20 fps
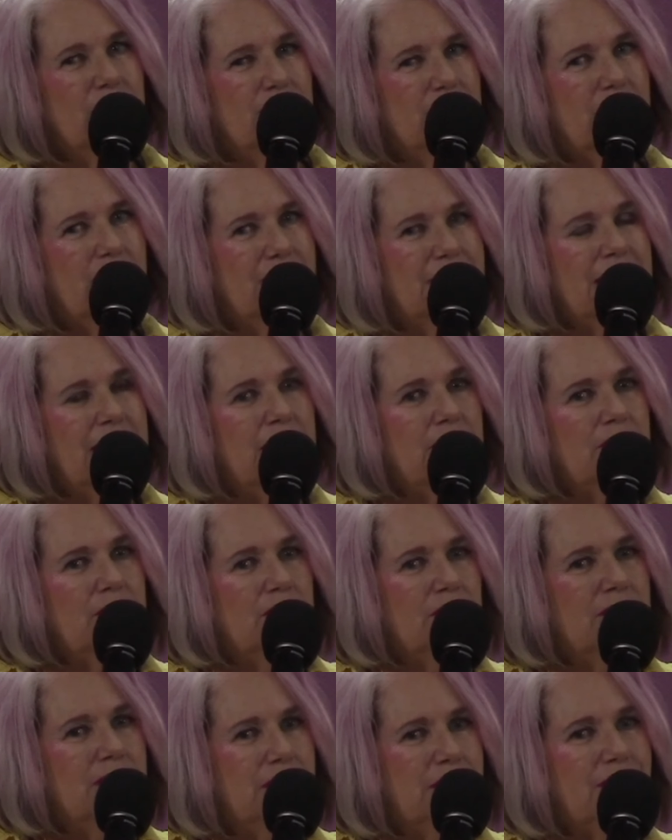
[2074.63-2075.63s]
Let,
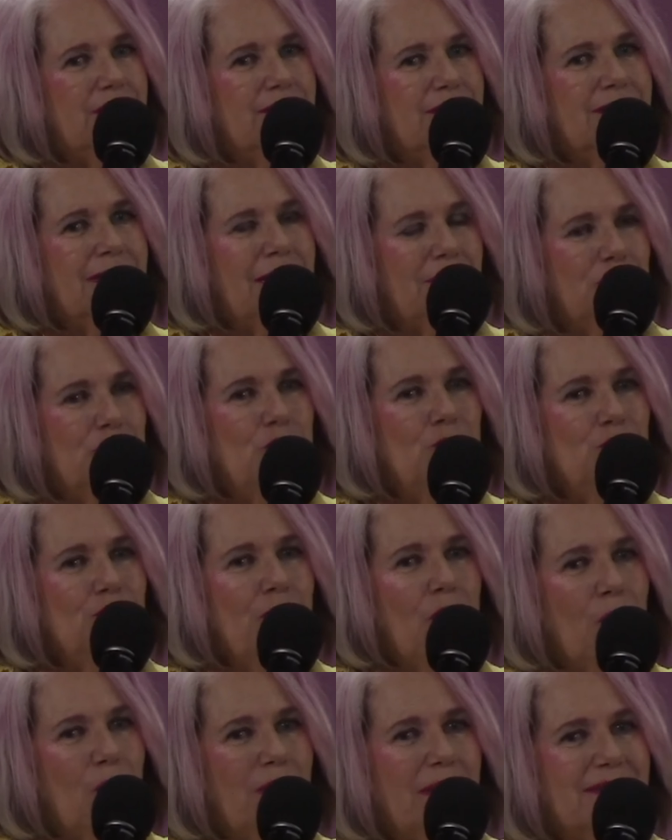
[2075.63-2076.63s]
let you
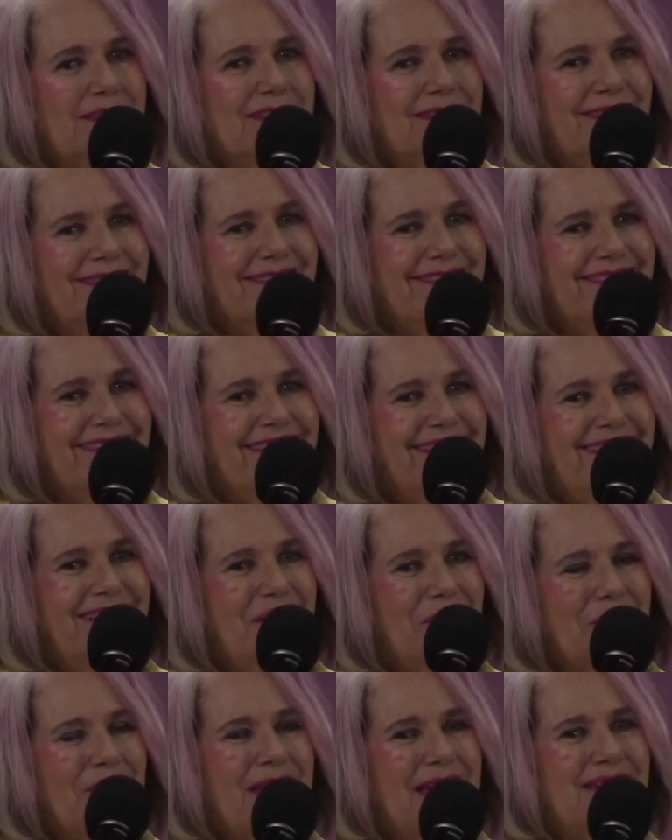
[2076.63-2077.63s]
know it.
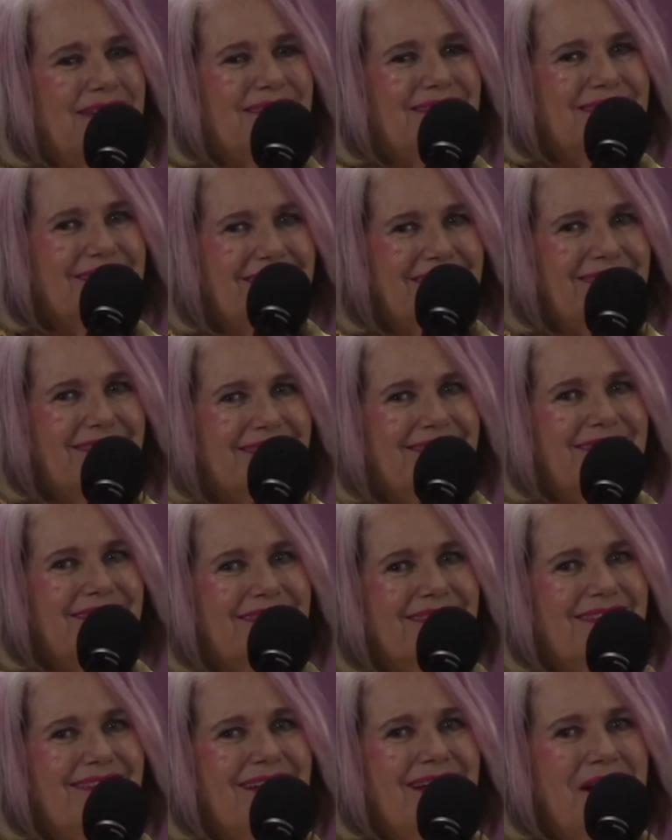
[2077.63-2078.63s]
That
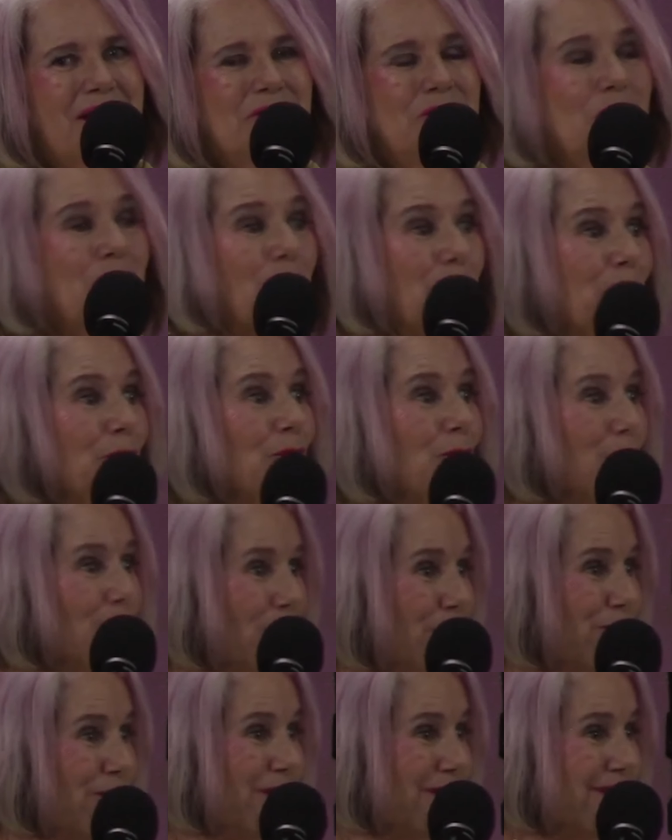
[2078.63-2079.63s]
uh, you're
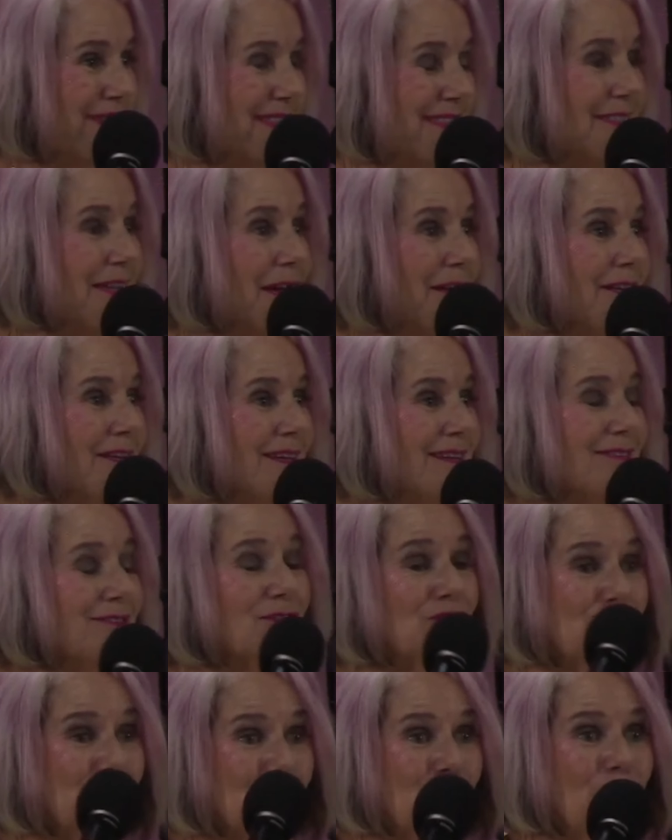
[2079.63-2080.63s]
approved. Study
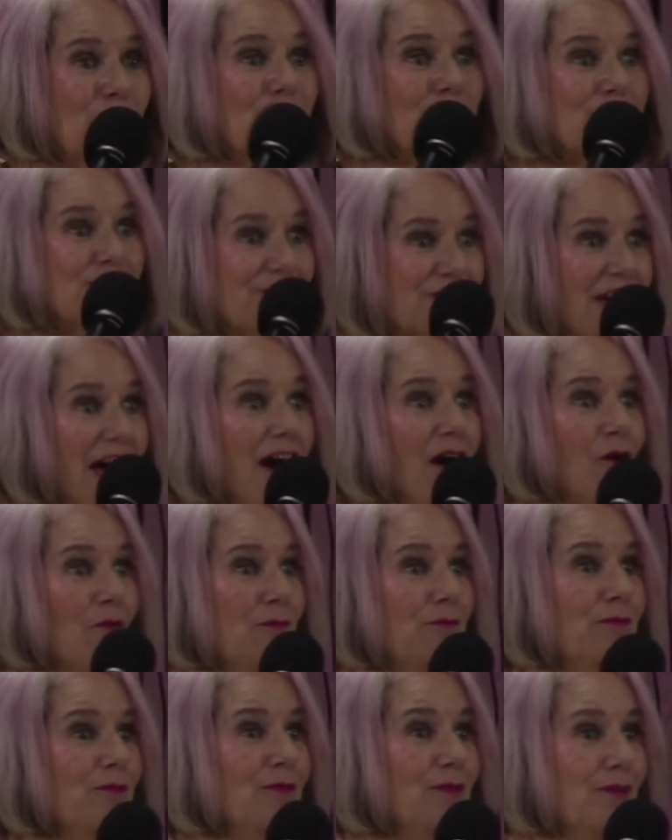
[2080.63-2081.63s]
to show
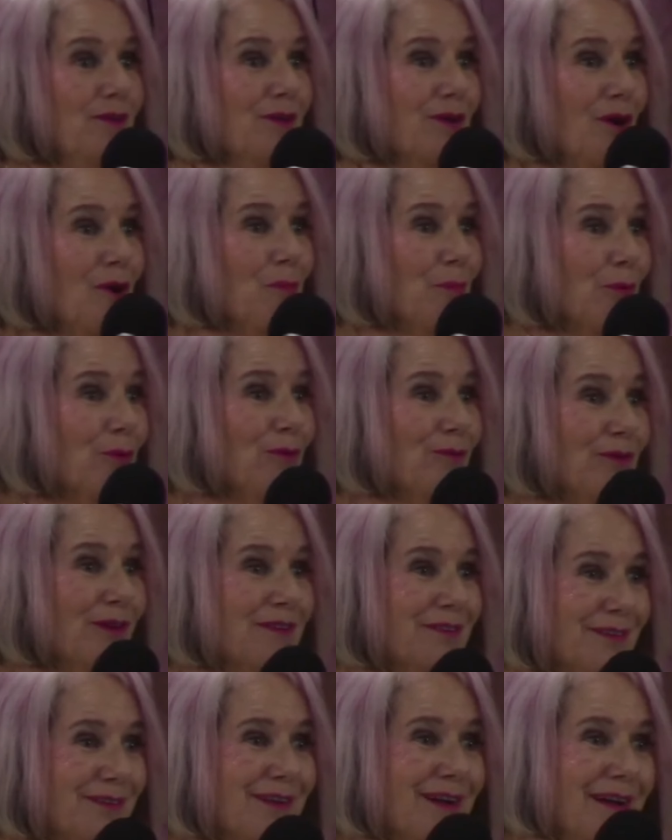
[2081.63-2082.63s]
yourself approved
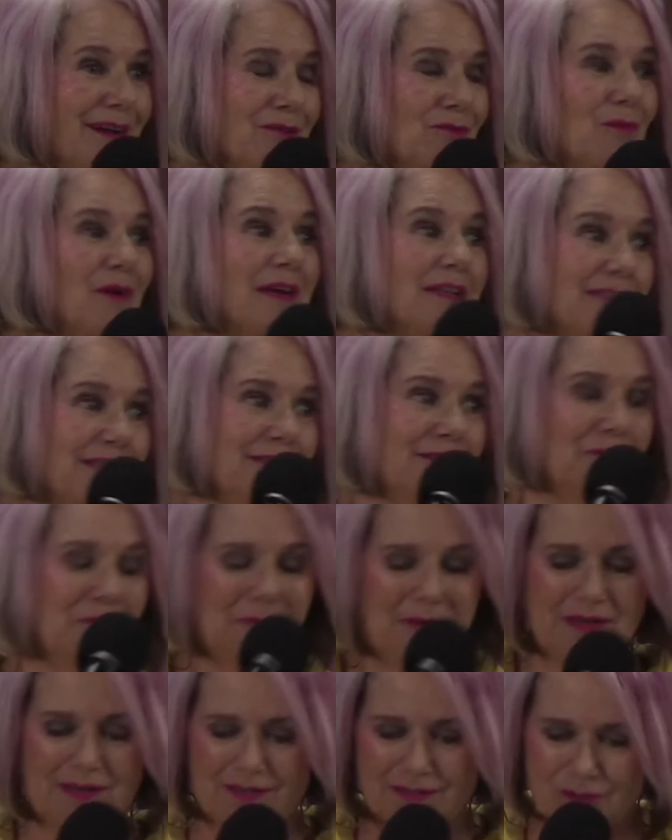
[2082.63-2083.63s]
unto God, rightly
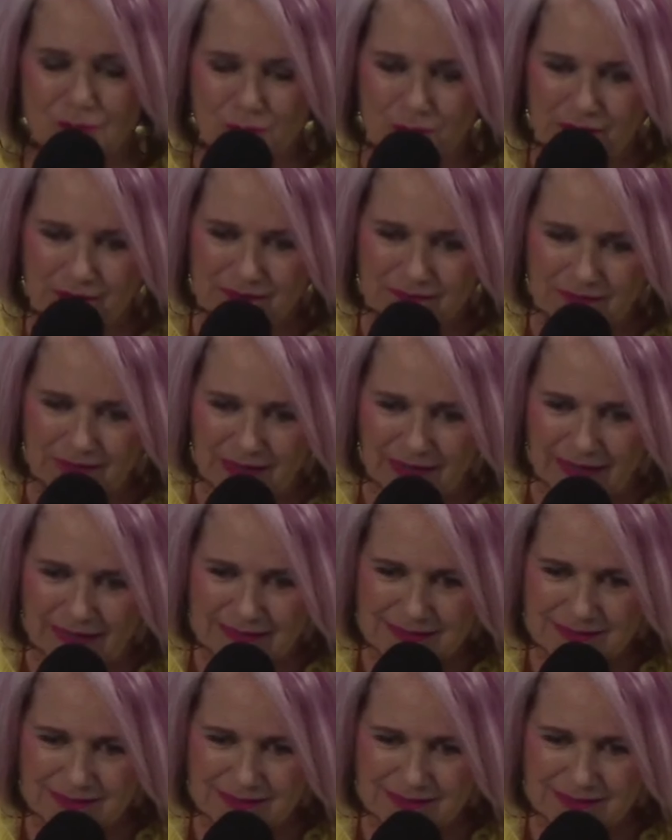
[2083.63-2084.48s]
dividing the word of God.